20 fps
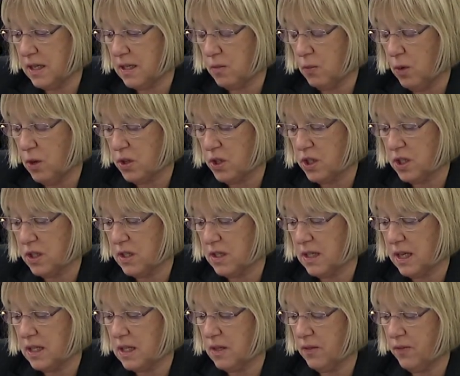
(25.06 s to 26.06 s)
Walsh just
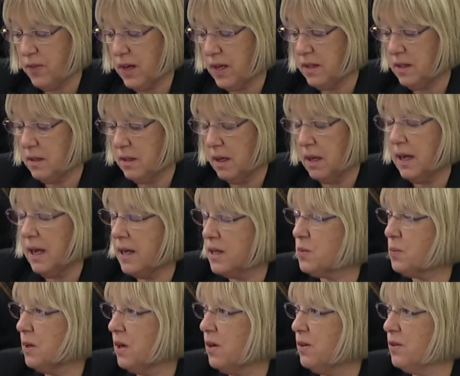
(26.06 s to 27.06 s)
testified, as
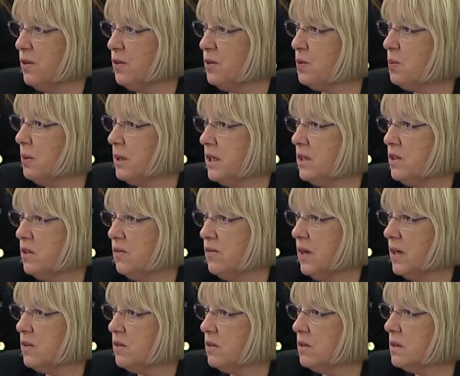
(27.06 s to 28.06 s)
we all know, 22
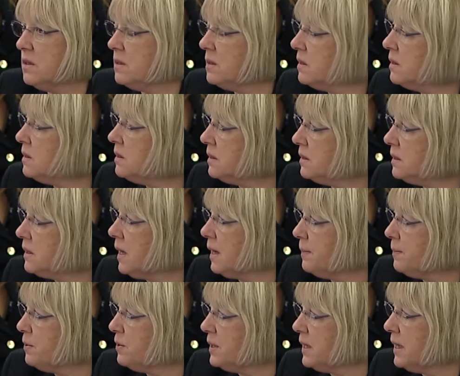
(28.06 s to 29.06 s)
veterans die
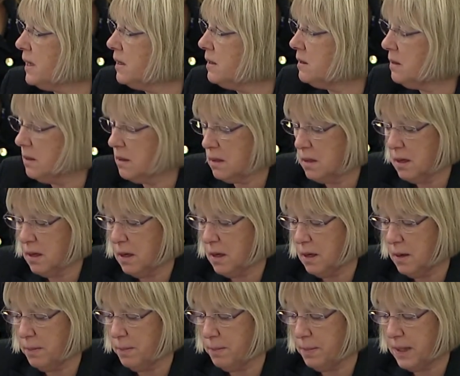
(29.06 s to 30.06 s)
per day
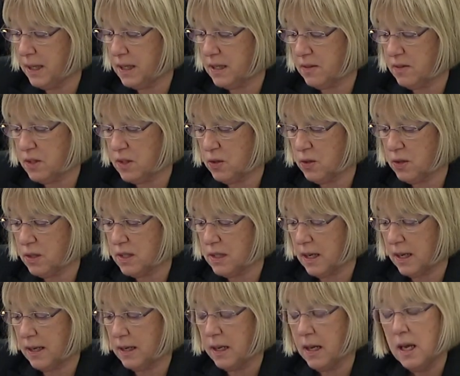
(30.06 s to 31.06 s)
because of
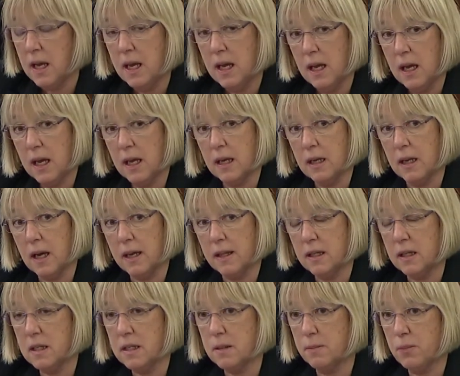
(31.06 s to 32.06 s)
suicide. And I
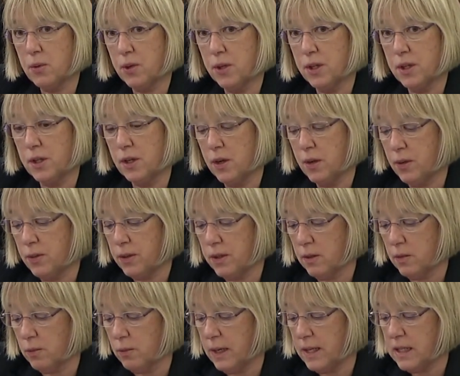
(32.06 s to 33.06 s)
think it's important to note that
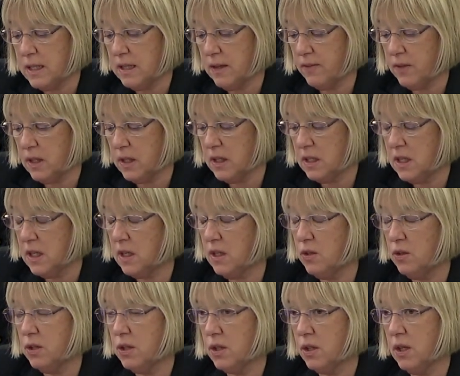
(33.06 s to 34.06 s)
rates have
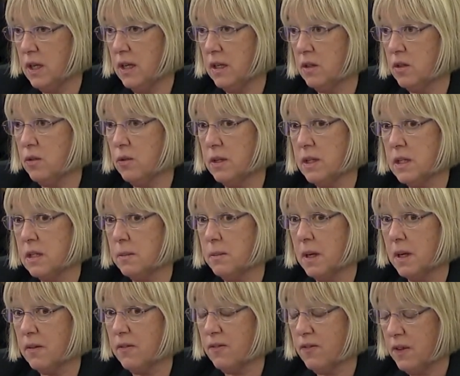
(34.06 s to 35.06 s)
continued to increase
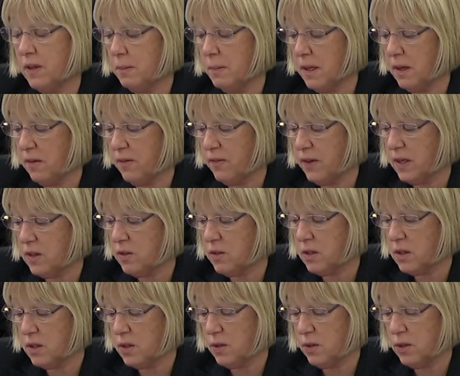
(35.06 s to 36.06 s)
among female
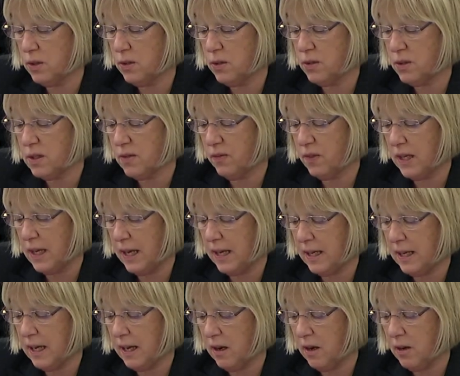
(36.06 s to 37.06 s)
veterans who use VA
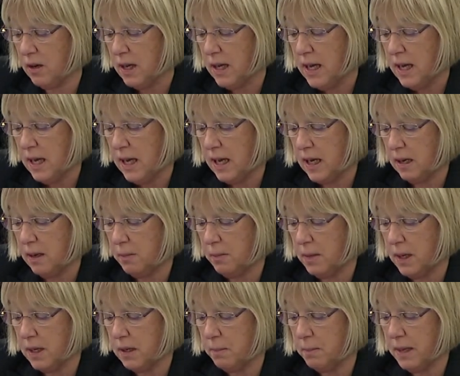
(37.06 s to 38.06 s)
care, and
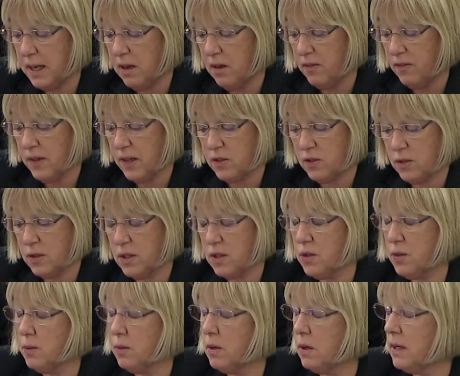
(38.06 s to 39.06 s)
among male veterans
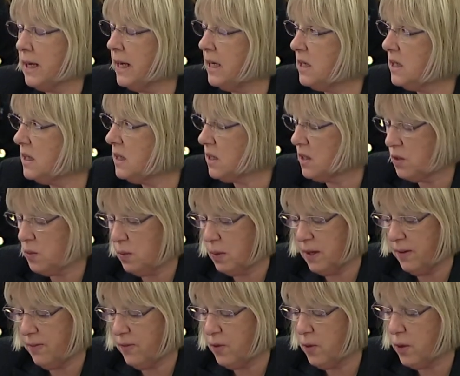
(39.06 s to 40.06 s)
who are 18 to
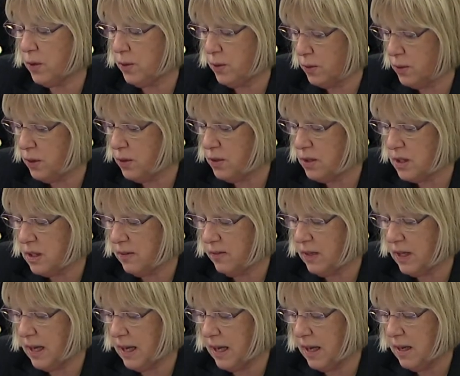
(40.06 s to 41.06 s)
24 who use the
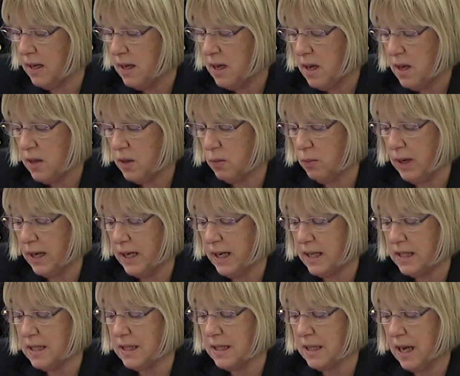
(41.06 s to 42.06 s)
VA, the rate
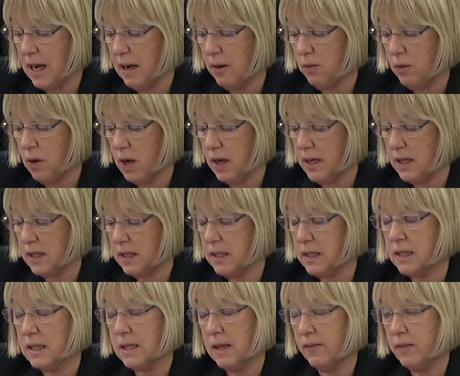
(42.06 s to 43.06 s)
has skyrocketed to
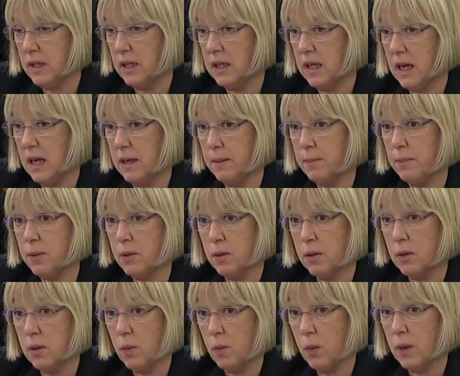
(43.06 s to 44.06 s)
79 per
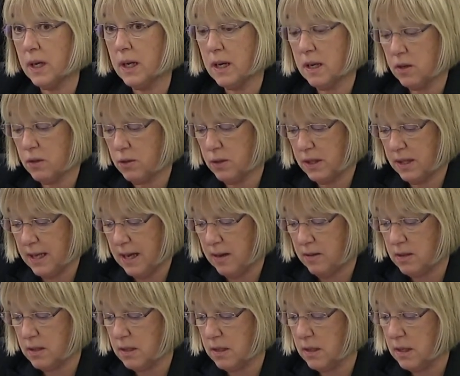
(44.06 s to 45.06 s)

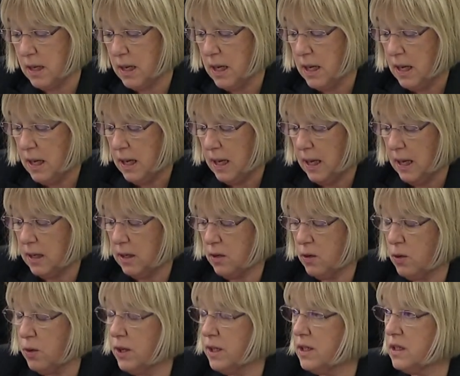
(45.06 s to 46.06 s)
100,000. And
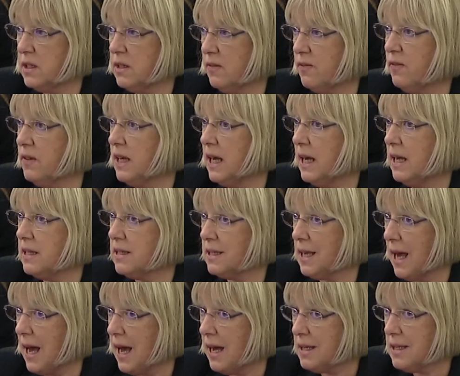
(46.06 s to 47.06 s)
according to VA's
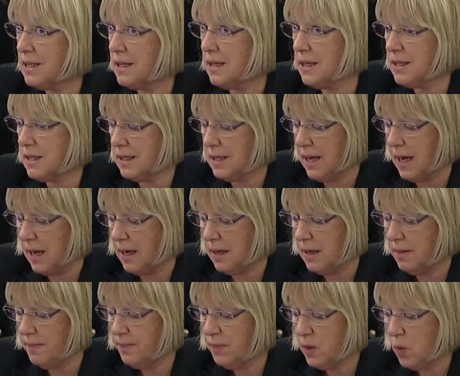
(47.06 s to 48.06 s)
access
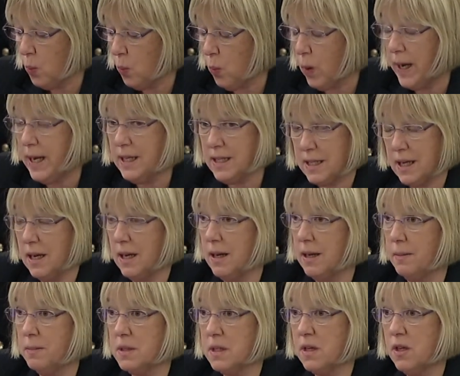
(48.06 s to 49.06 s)
data, wait
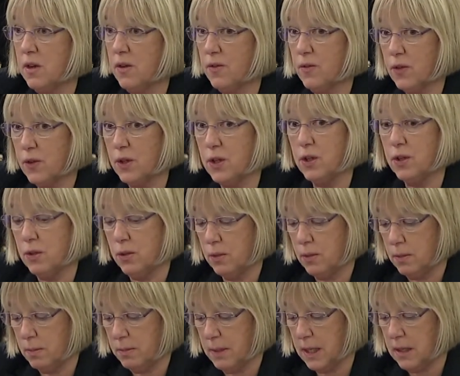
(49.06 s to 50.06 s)
times for
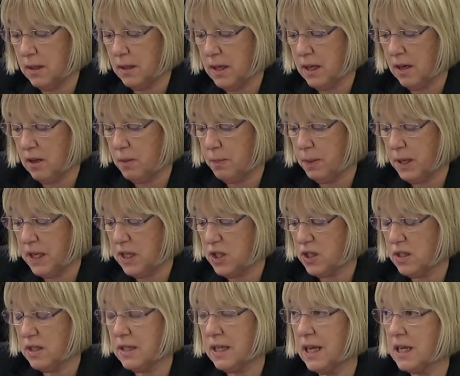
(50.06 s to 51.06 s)
new mental health
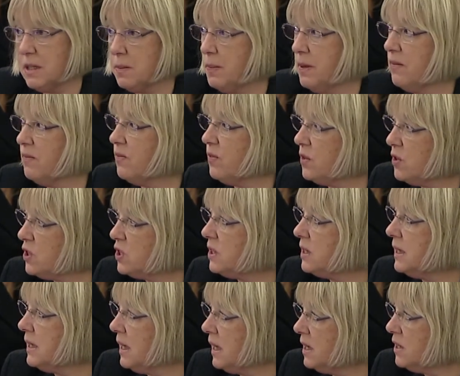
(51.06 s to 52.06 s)
patients has been
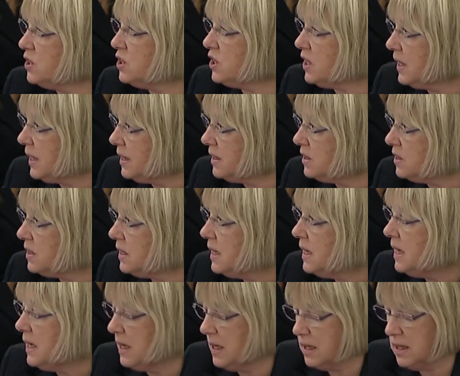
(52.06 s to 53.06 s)
virtually unchanged.
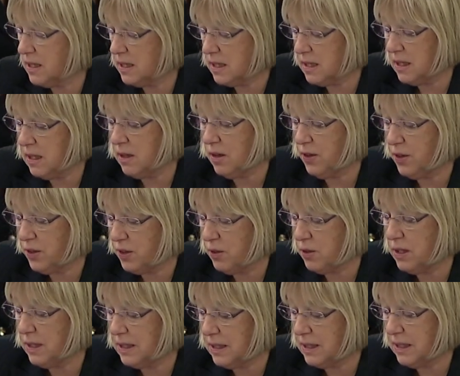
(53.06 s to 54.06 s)
It is still
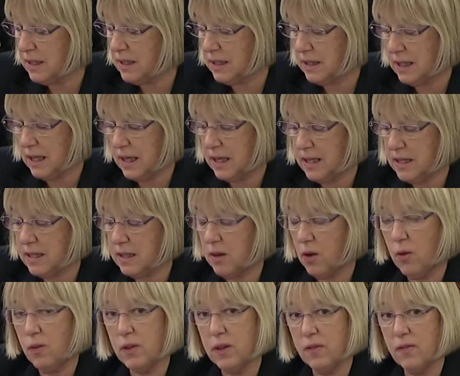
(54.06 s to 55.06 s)
36 days
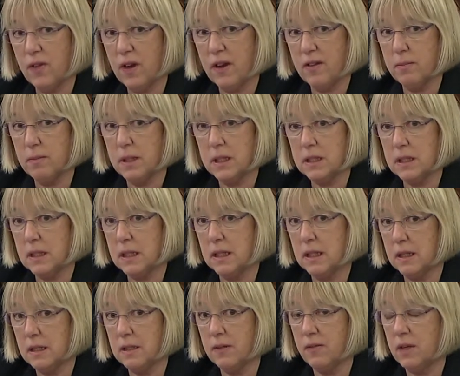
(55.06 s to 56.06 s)
over the 5 months
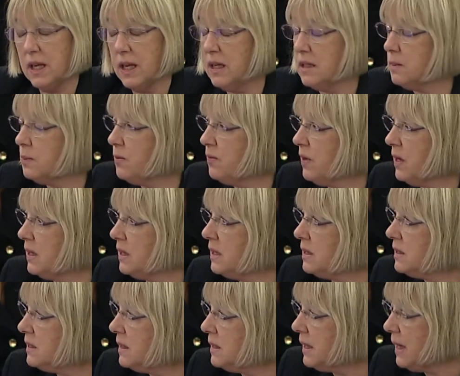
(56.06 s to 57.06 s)
that the VA has provided
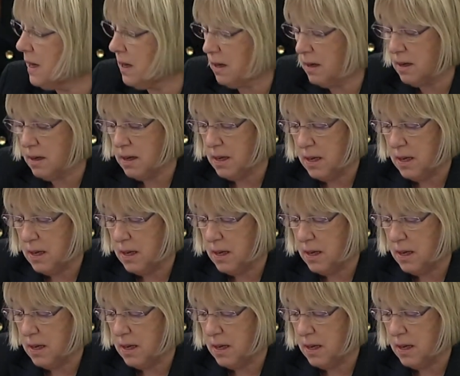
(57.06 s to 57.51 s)
us the data.